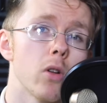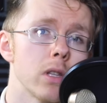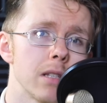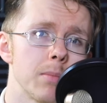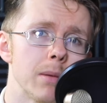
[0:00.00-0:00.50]
all
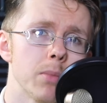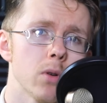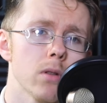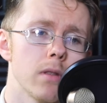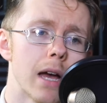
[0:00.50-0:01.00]
these
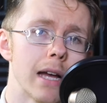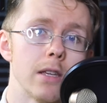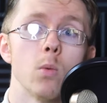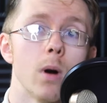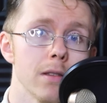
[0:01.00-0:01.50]
people that
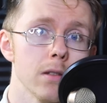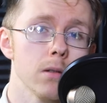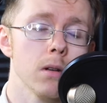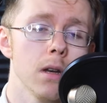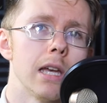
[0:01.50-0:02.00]
you want
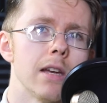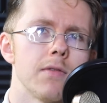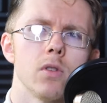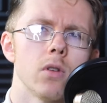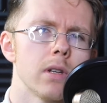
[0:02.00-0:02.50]
to
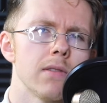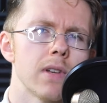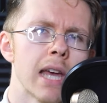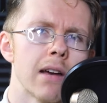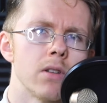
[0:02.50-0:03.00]
if you don't even
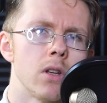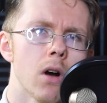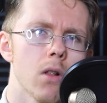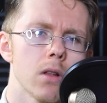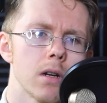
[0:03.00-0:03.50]
have a
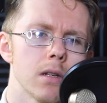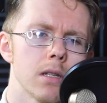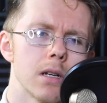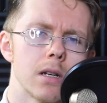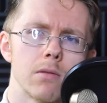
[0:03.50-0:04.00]
dollar
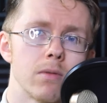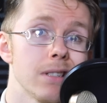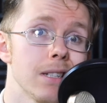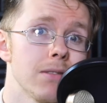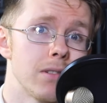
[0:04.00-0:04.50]
to
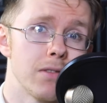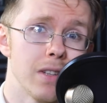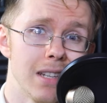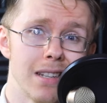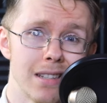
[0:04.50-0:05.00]
really even
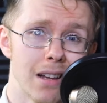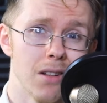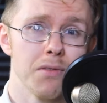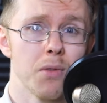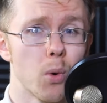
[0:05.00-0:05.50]
feed
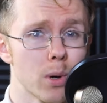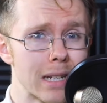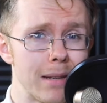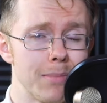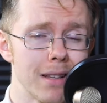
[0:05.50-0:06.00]
yourself or
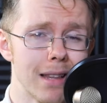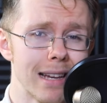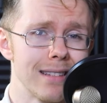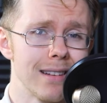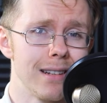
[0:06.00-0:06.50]
keep the
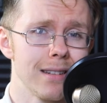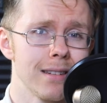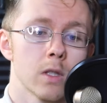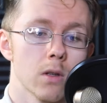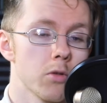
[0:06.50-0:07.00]
lights on.
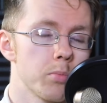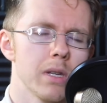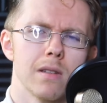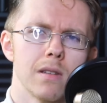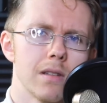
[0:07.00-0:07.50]
So
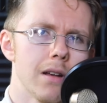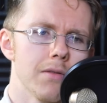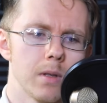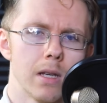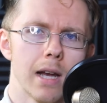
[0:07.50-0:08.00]
business
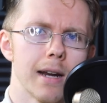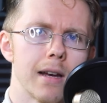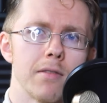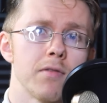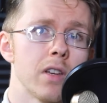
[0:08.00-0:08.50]
stuff, you
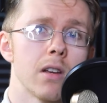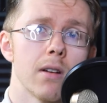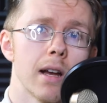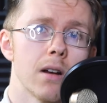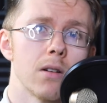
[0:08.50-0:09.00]
gotta figure
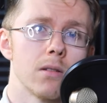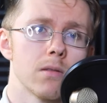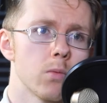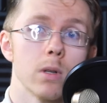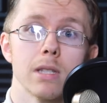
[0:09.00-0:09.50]
out
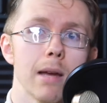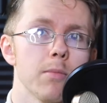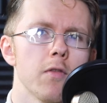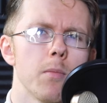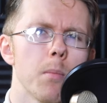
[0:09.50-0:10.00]
what type
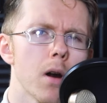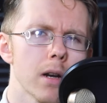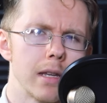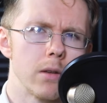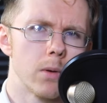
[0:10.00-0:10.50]
of
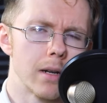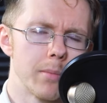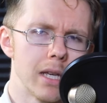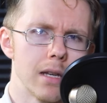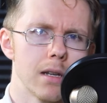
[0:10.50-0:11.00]
market you want to
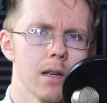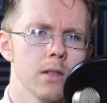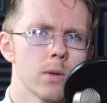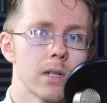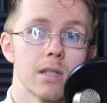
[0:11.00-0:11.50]
be in.
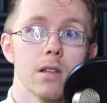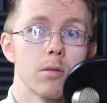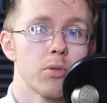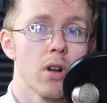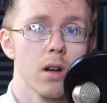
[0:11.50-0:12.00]
Do you want to sell
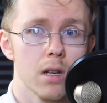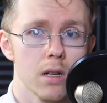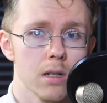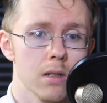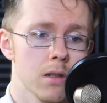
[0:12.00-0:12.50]
a
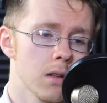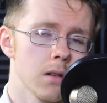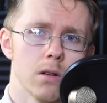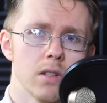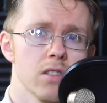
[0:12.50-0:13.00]
product
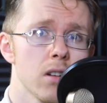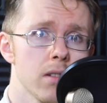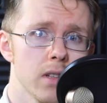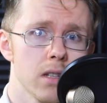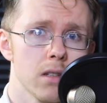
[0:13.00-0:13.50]
or a
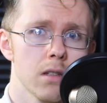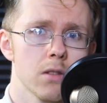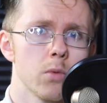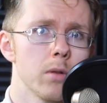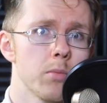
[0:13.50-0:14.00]

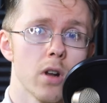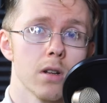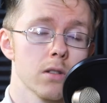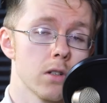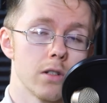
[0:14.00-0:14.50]
service? What
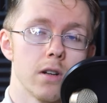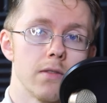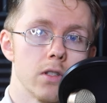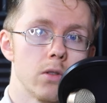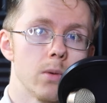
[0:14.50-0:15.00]
product or
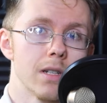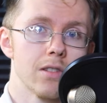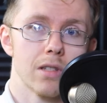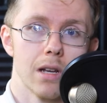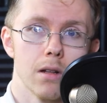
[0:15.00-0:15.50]
service do you want to
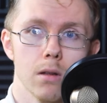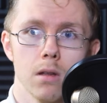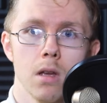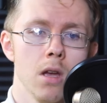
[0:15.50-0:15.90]
sell?